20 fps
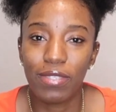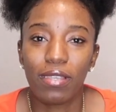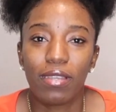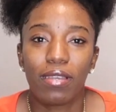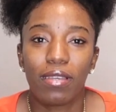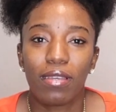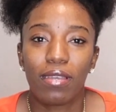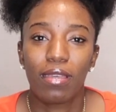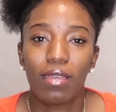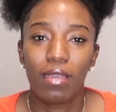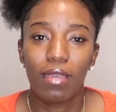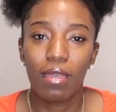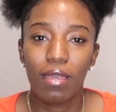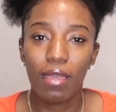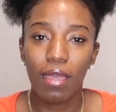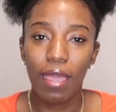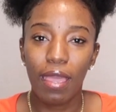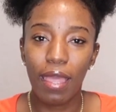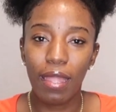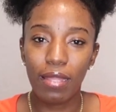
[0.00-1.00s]

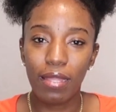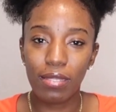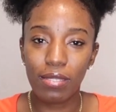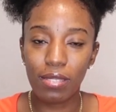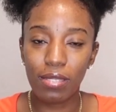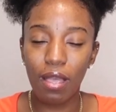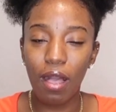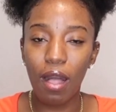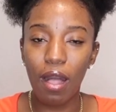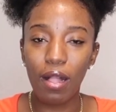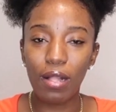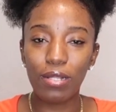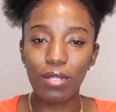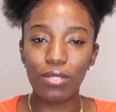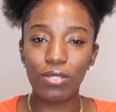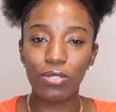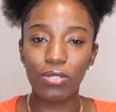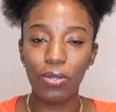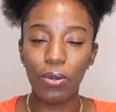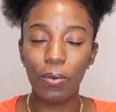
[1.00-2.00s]
It is
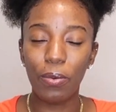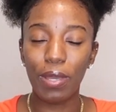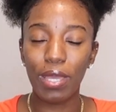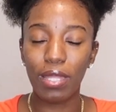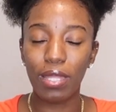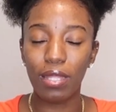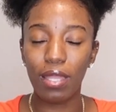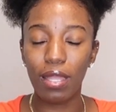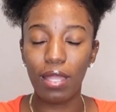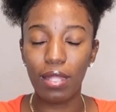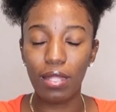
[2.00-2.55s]
called Doing